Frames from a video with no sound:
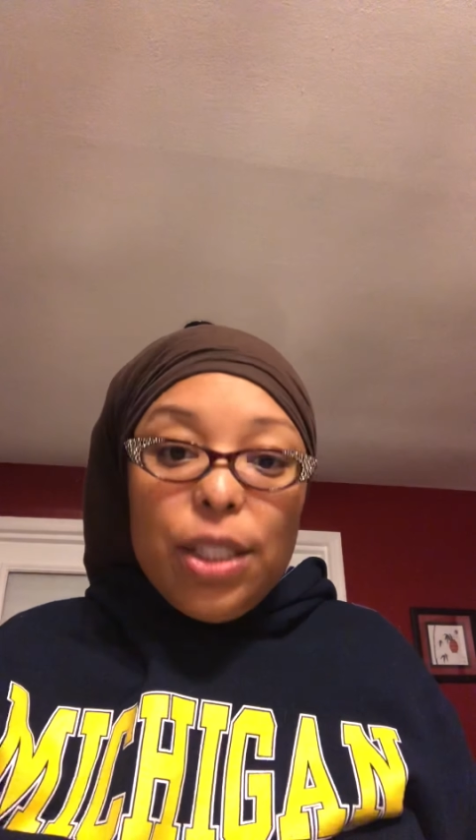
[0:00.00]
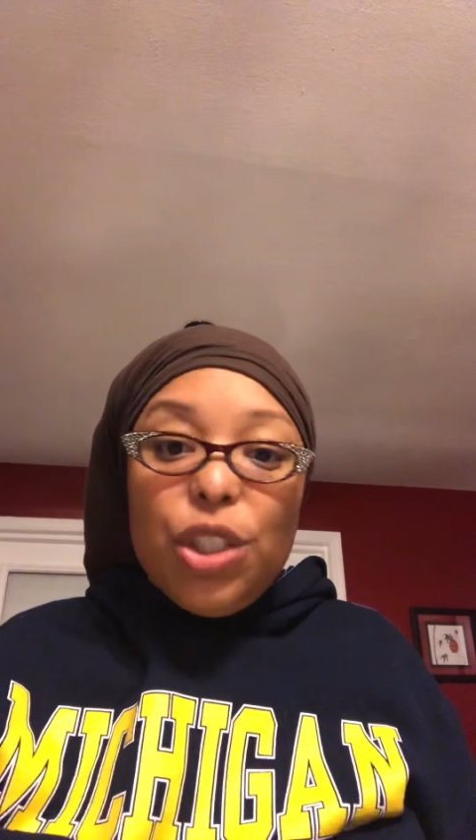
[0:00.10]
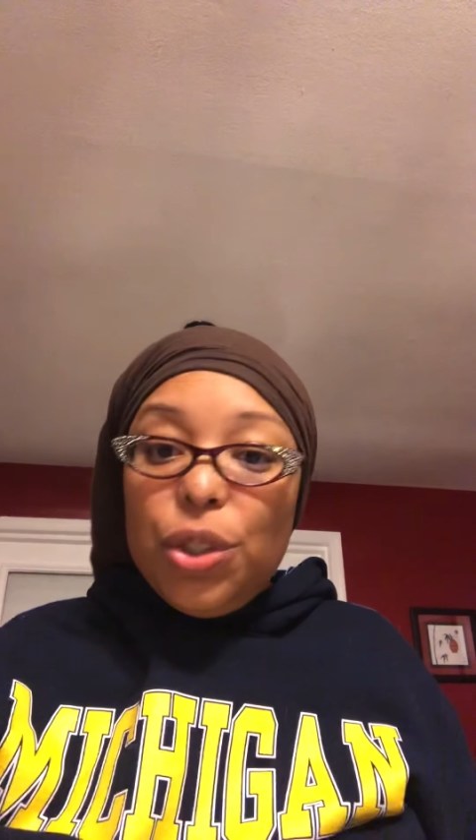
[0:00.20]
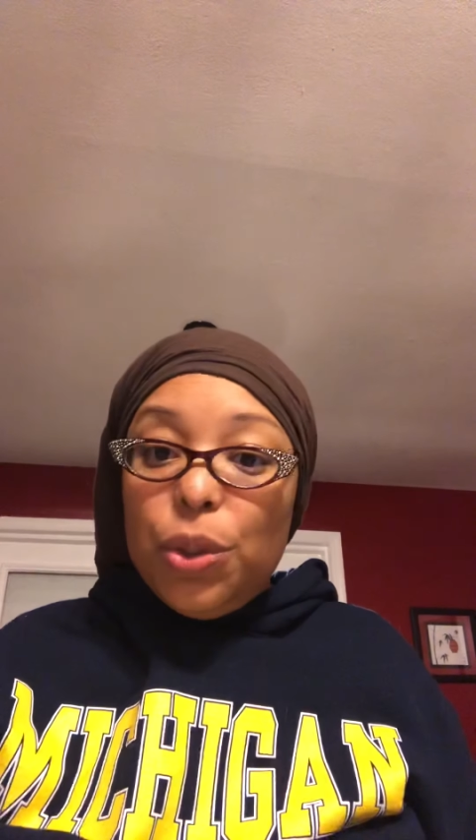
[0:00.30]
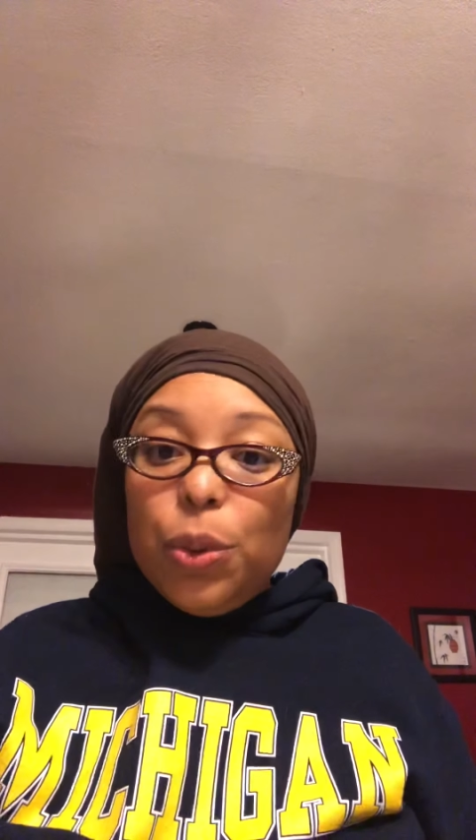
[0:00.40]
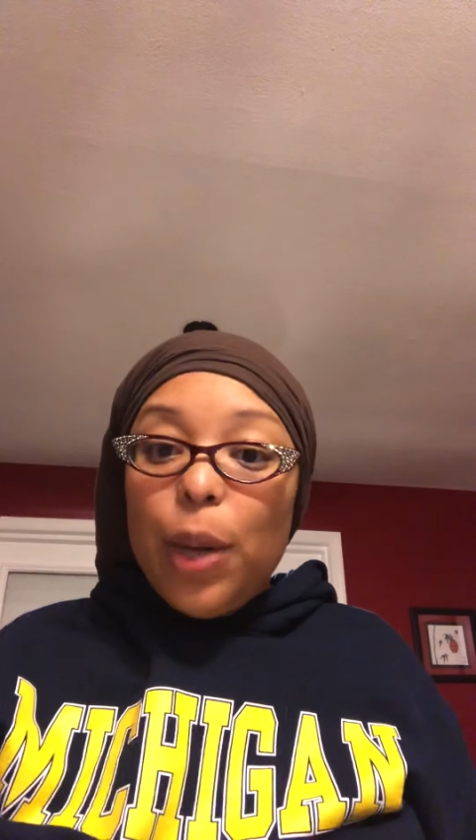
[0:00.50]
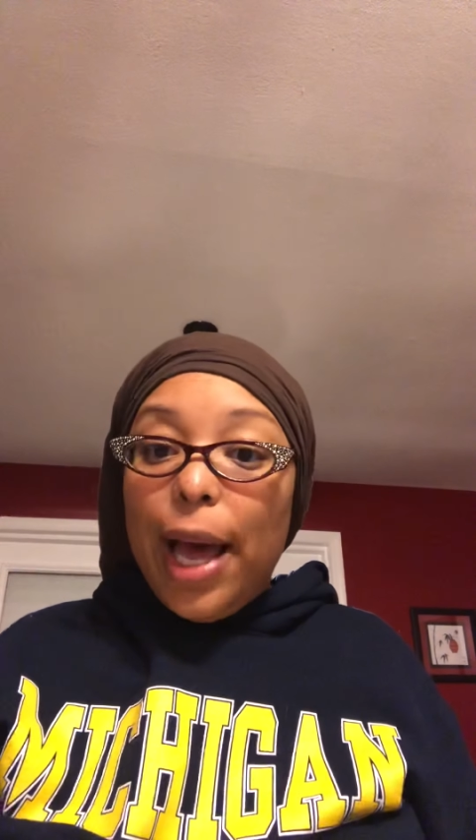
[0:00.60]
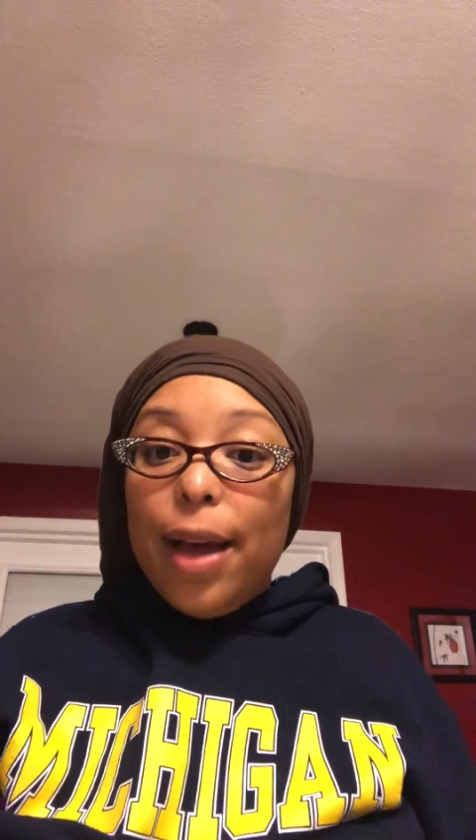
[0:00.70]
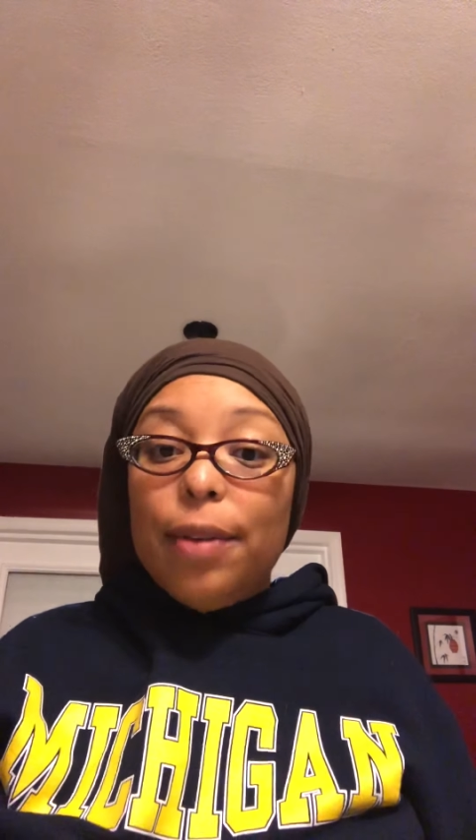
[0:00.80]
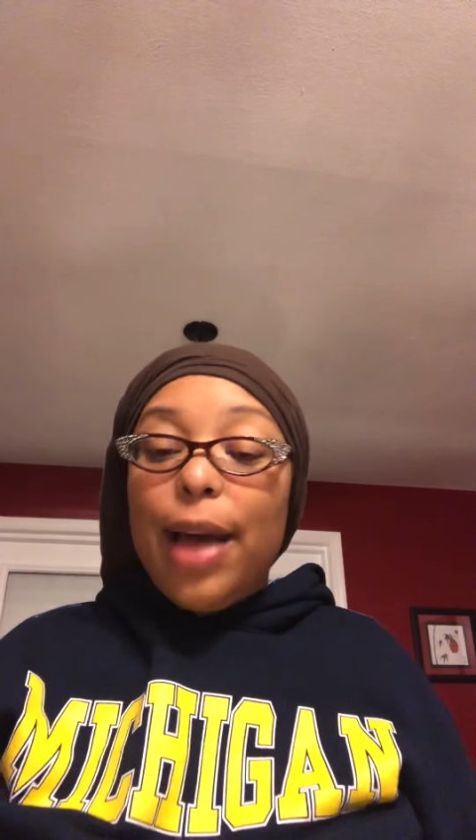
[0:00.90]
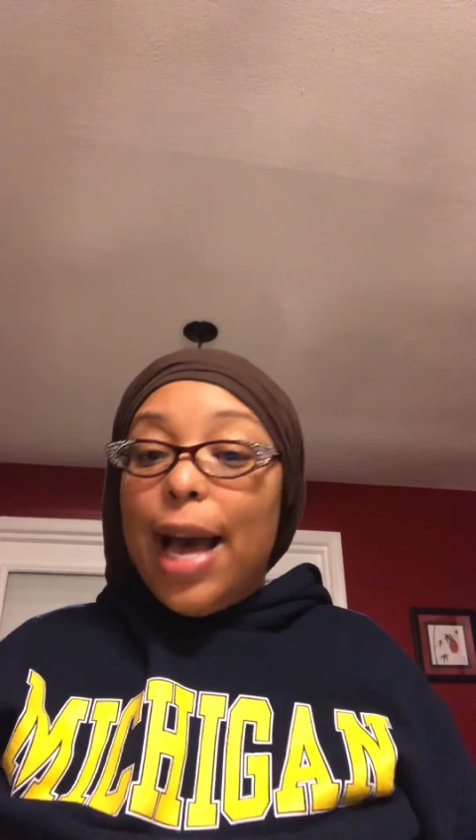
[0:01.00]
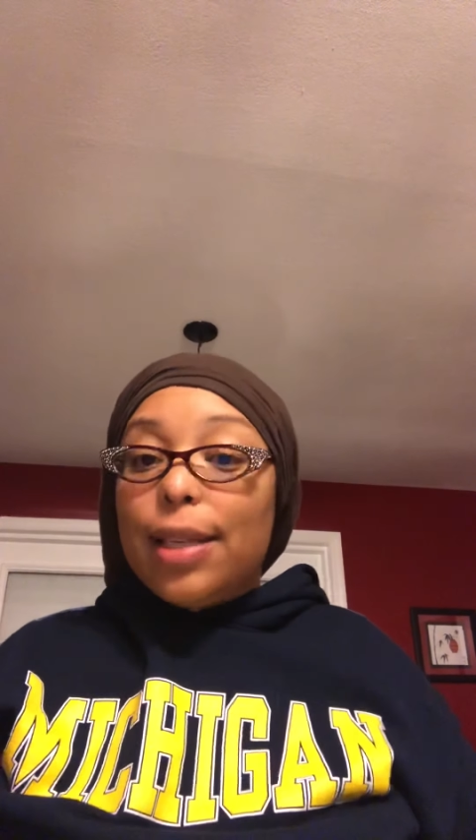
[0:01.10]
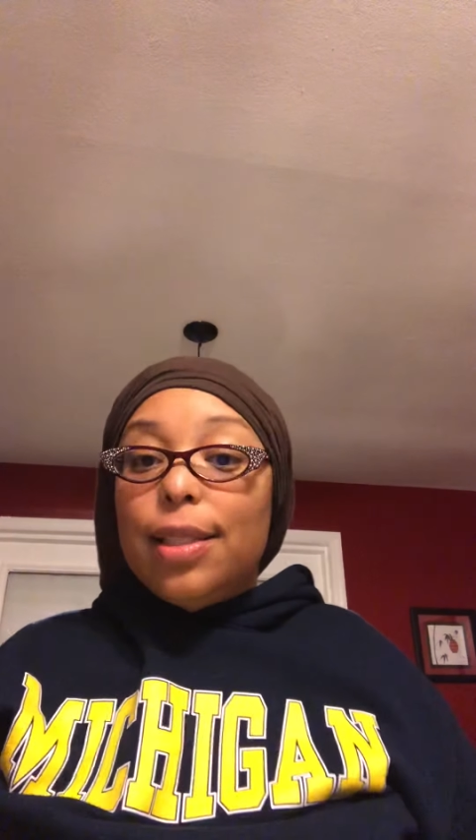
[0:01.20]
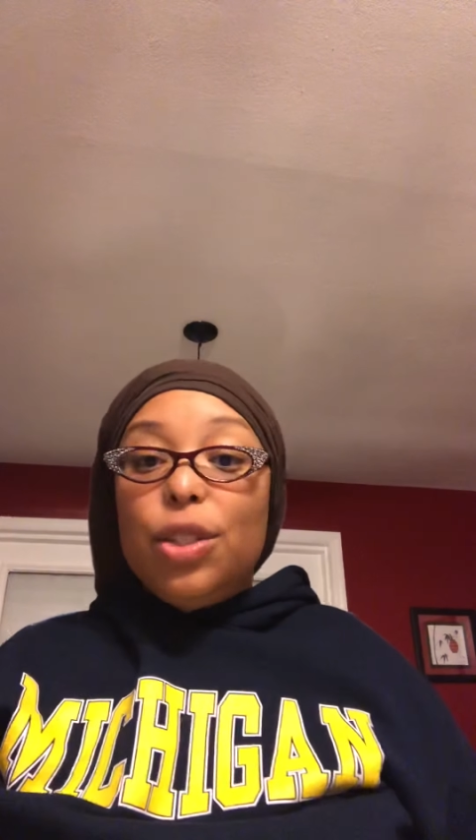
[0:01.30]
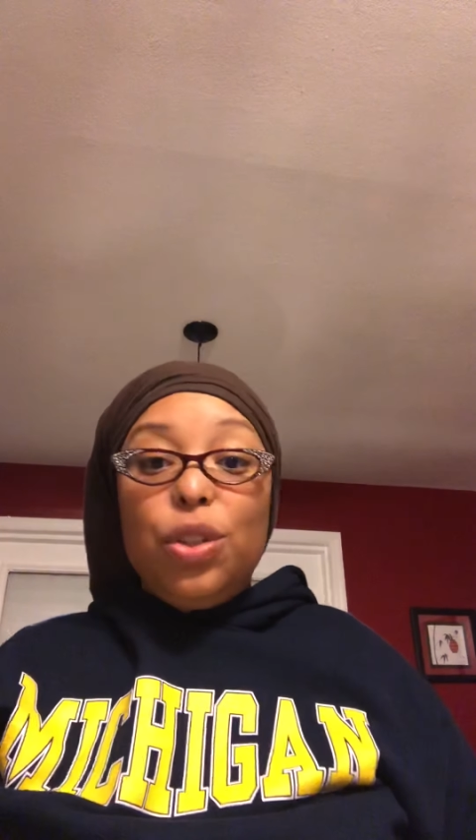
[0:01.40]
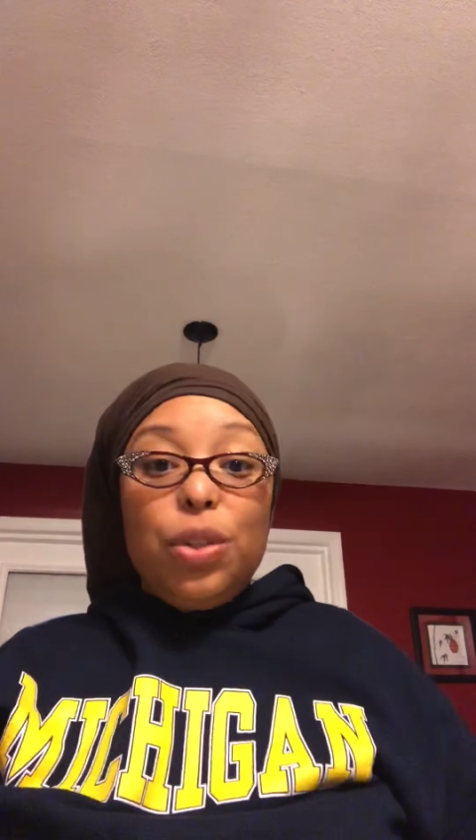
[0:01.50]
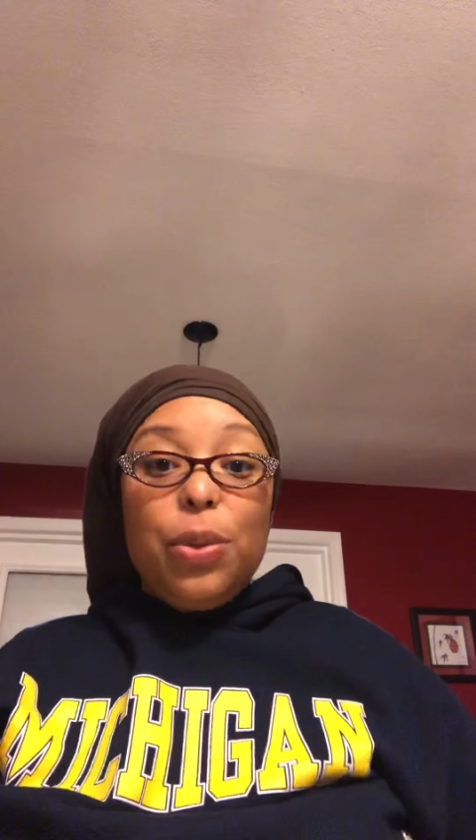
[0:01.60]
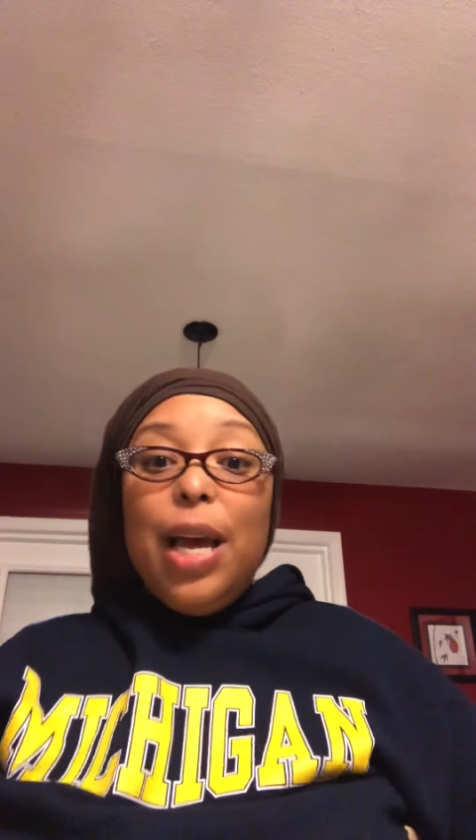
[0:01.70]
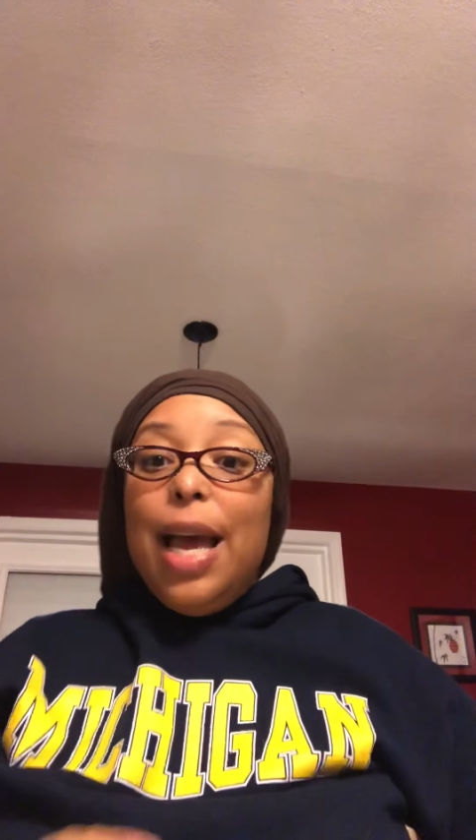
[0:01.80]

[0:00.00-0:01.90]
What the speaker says: to have access to